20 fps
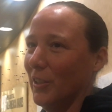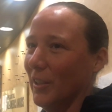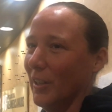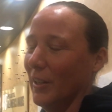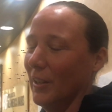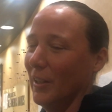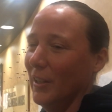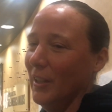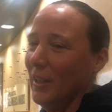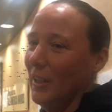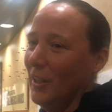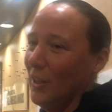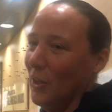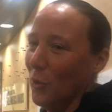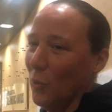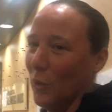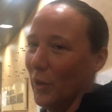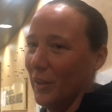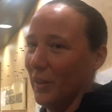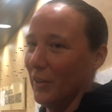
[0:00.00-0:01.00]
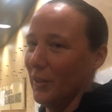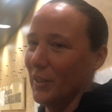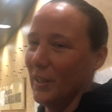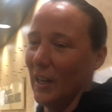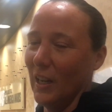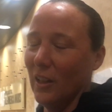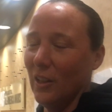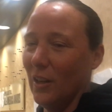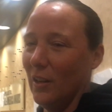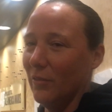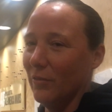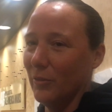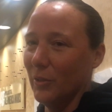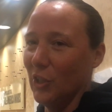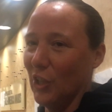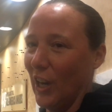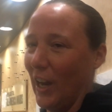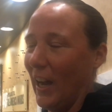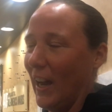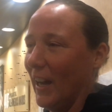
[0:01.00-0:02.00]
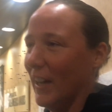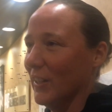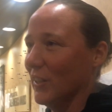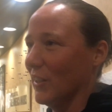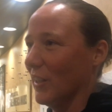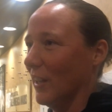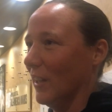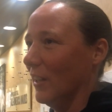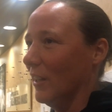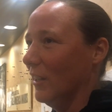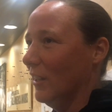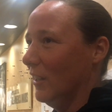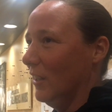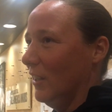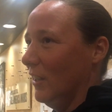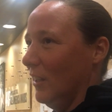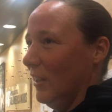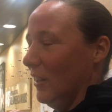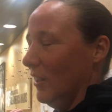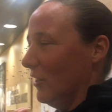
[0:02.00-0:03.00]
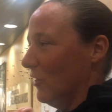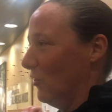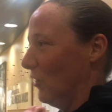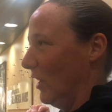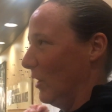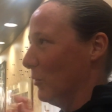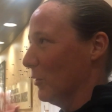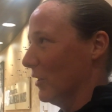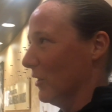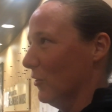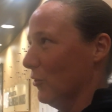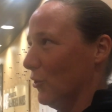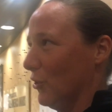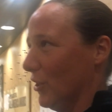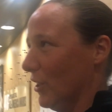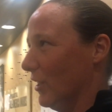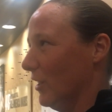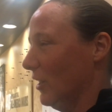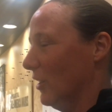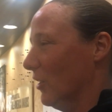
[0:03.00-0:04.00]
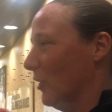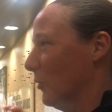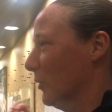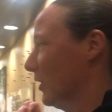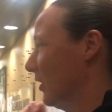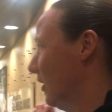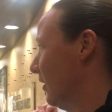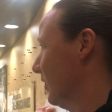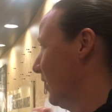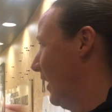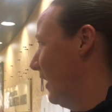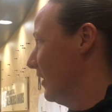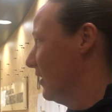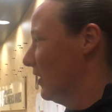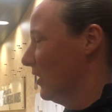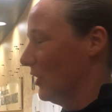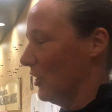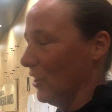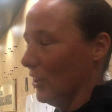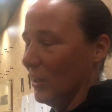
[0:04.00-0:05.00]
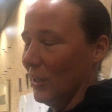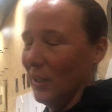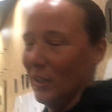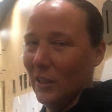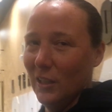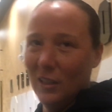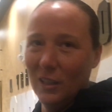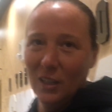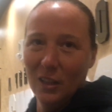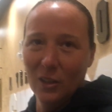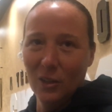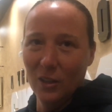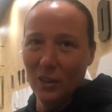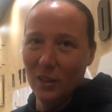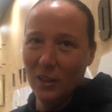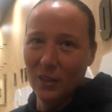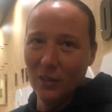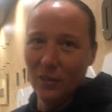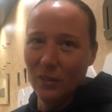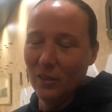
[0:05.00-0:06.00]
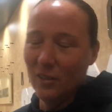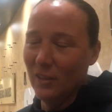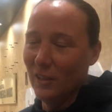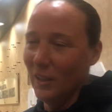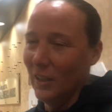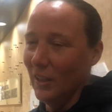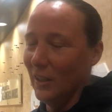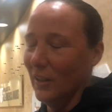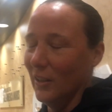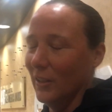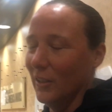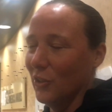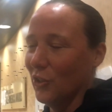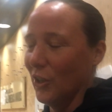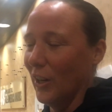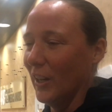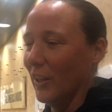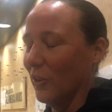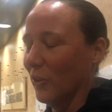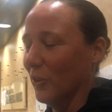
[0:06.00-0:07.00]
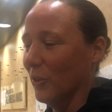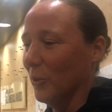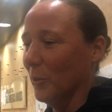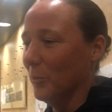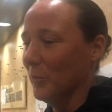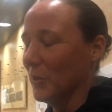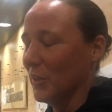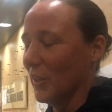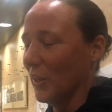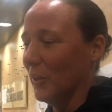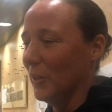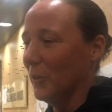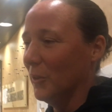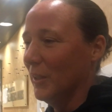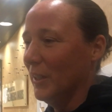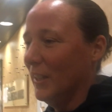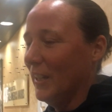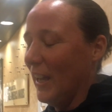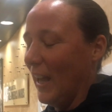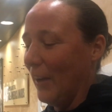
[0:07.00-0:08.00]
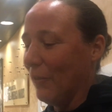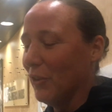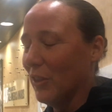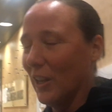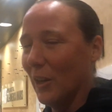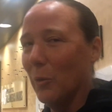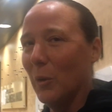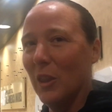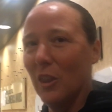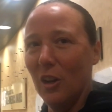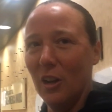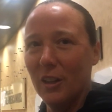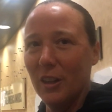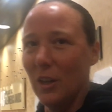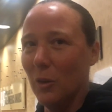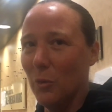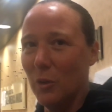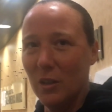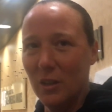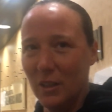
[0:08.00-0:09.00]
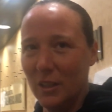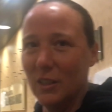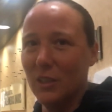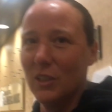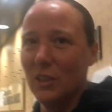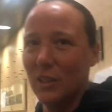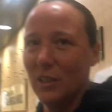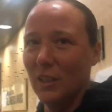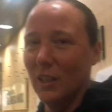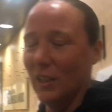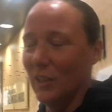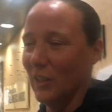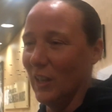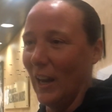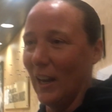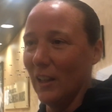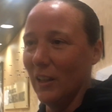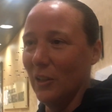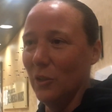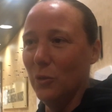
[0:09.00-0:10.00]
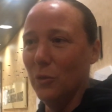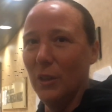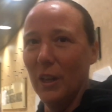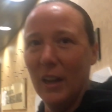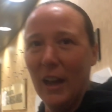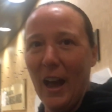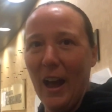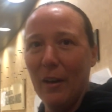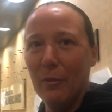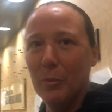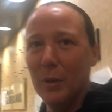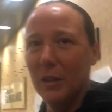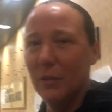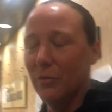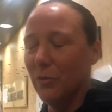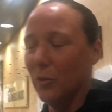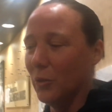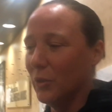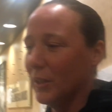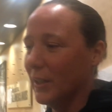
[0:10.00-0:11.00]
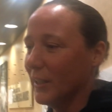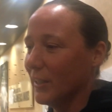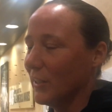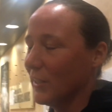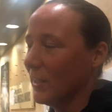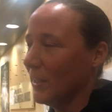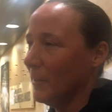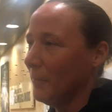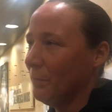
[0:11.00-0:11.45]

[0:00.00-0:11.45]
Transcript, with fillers: They work their tail off with Chaz. They great with the nutri- you know with our dietitian and in the in the in the training room. So everything we thought they were is exactly who they have been for us.